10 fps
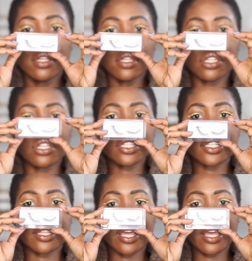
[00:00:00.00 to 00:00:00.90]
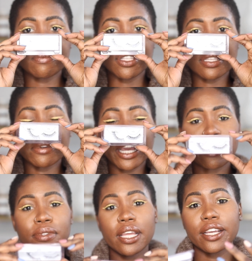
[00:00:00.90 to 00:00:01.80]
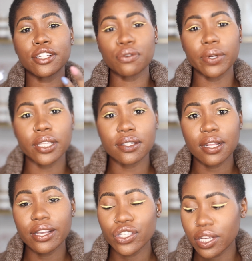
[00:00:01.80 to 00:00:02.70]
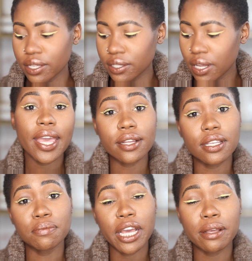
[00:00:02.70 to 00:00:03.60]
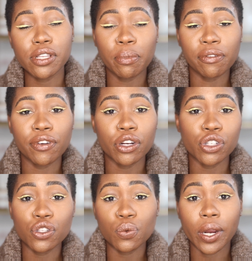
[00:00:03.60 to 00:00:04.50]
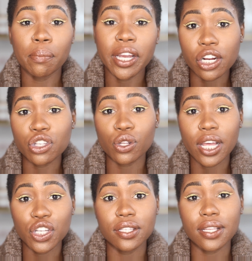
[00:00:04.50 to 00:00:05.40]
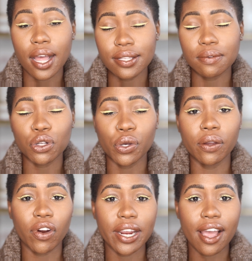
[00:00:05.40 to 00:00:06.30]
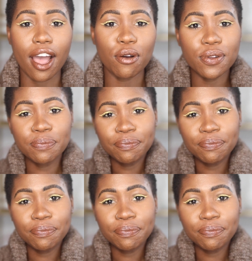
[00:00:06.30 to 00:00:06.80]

look to them. So sometimes I like to wear these lashes, and sometimes I prefer to just wear my natural lashes as I'm doing right now.